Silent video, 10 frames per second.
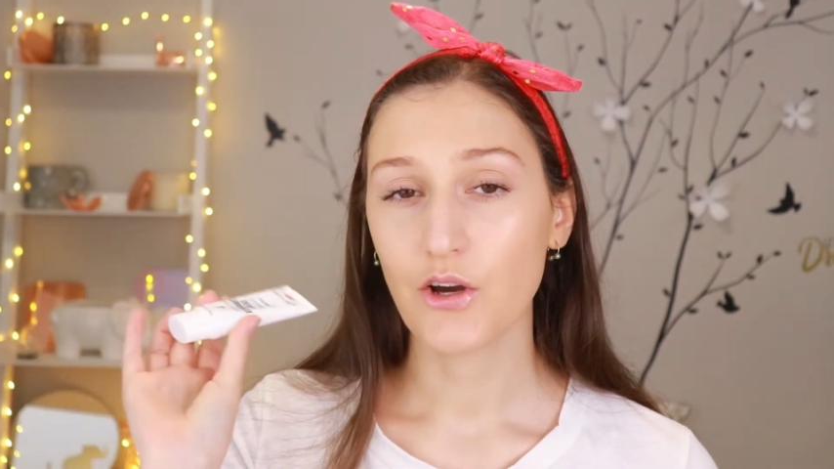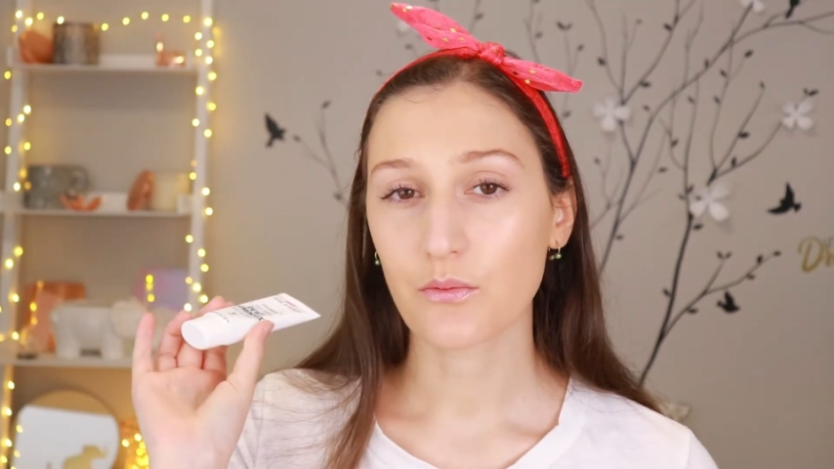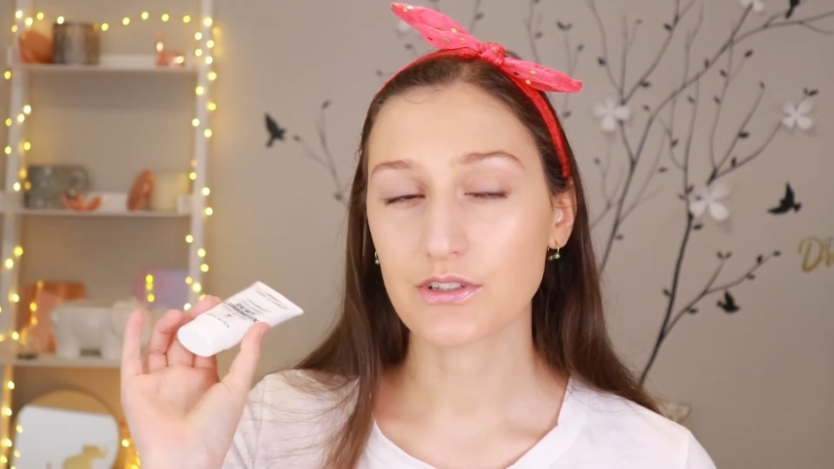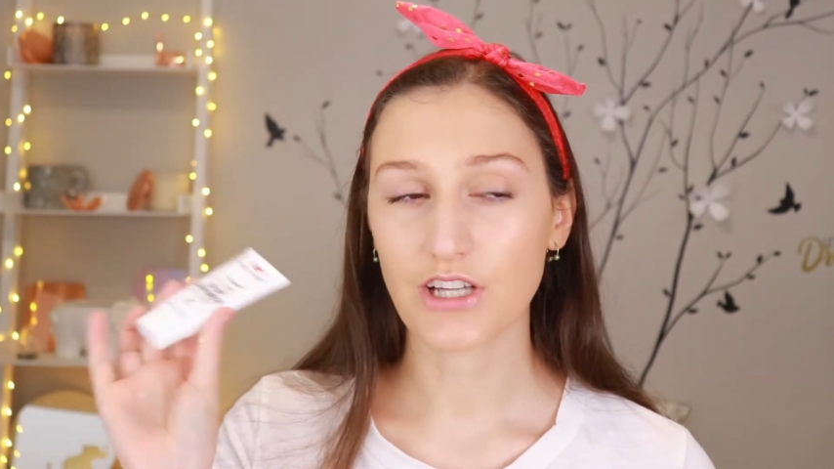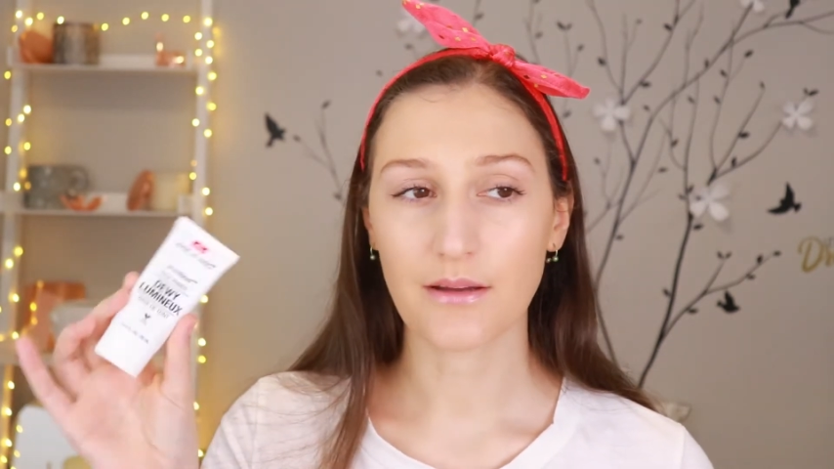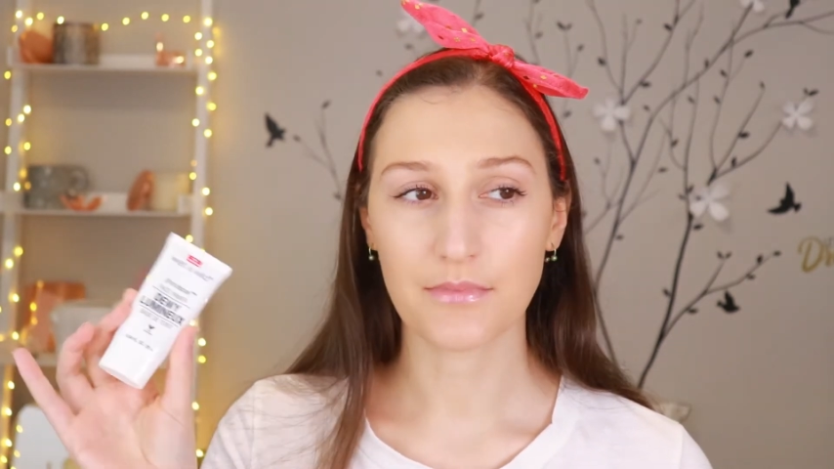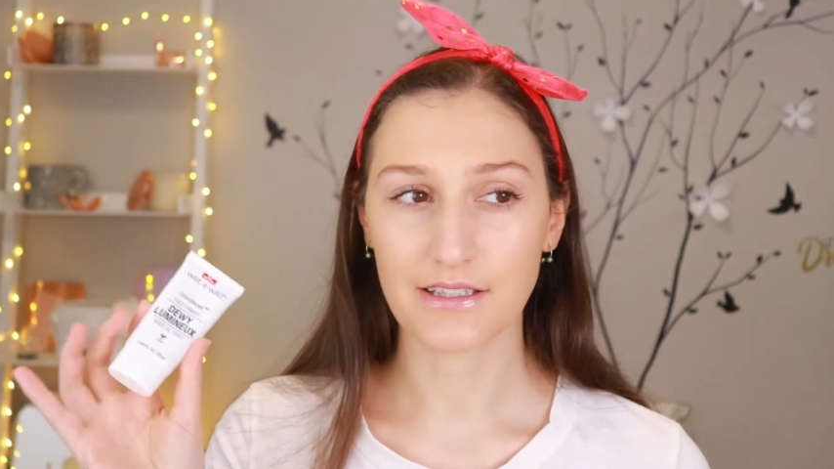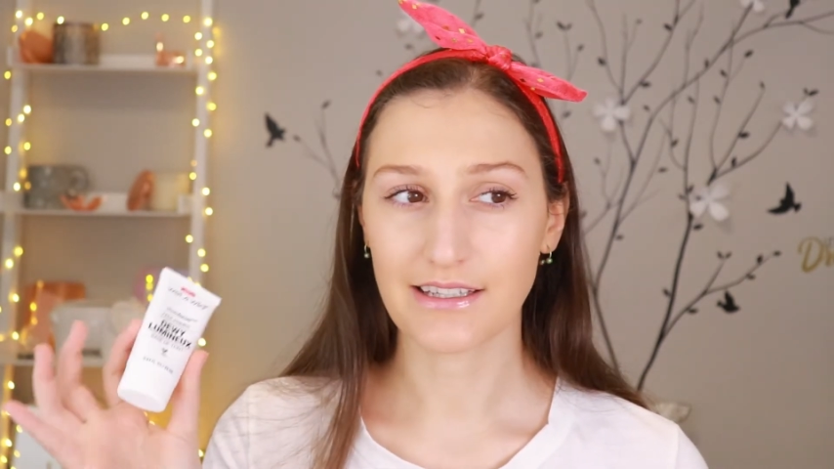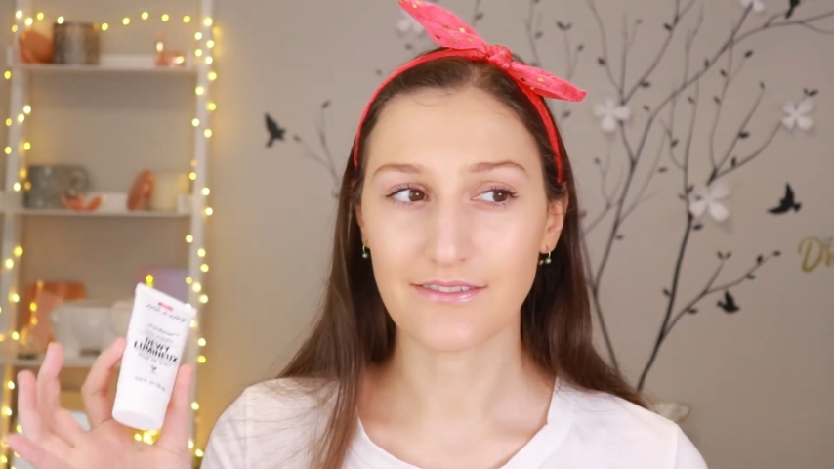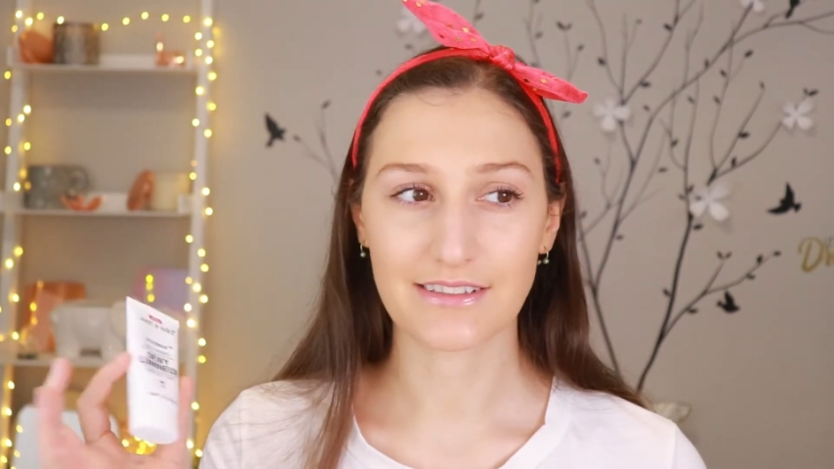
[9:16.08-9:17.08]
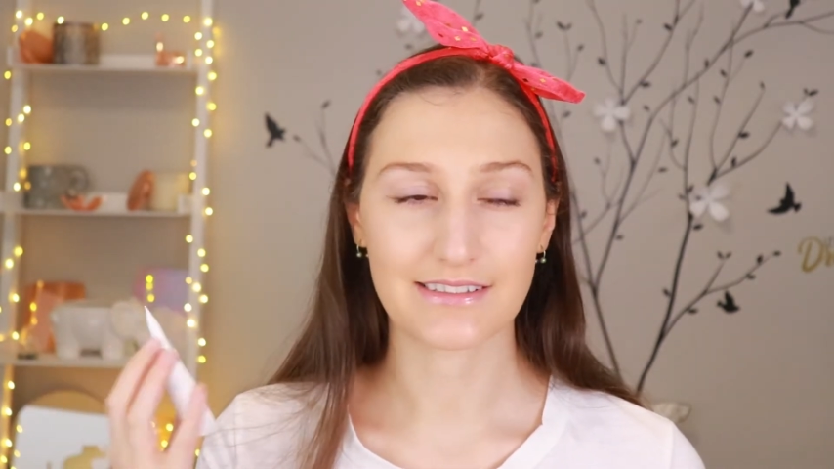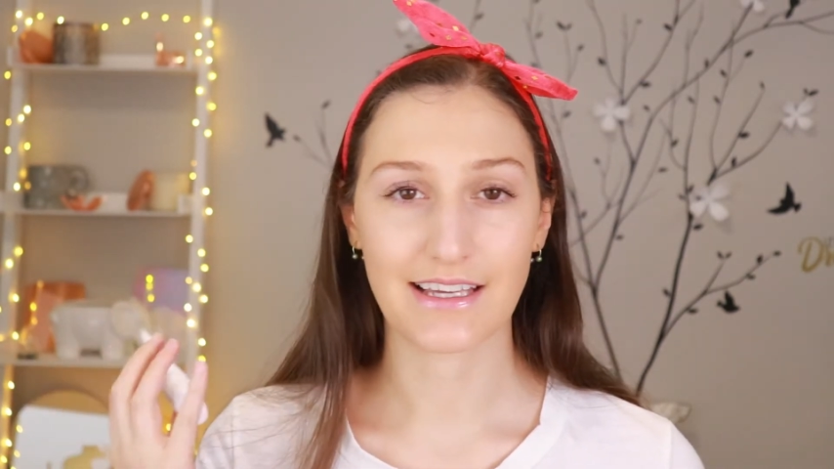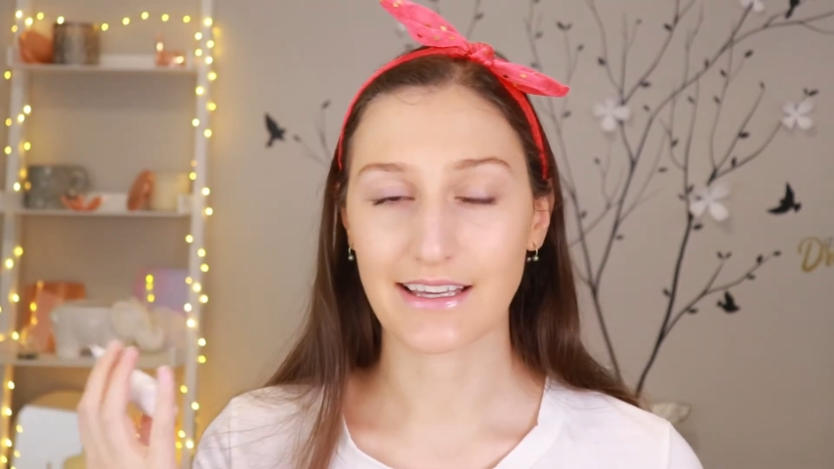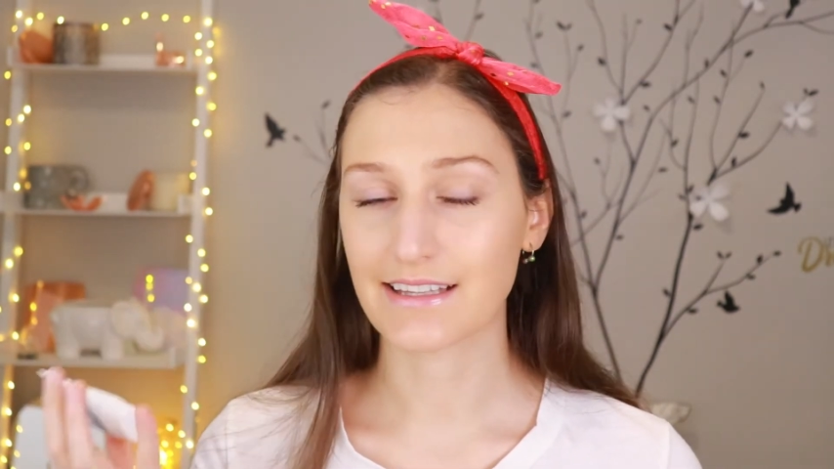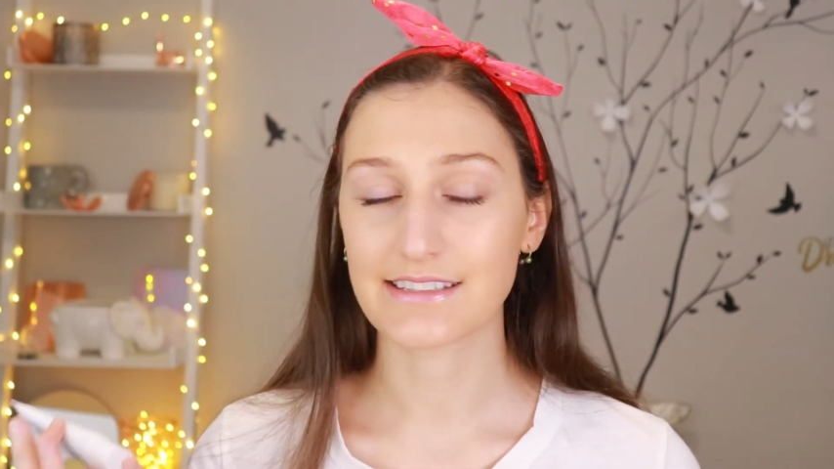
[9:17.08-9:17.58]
which I believe is like,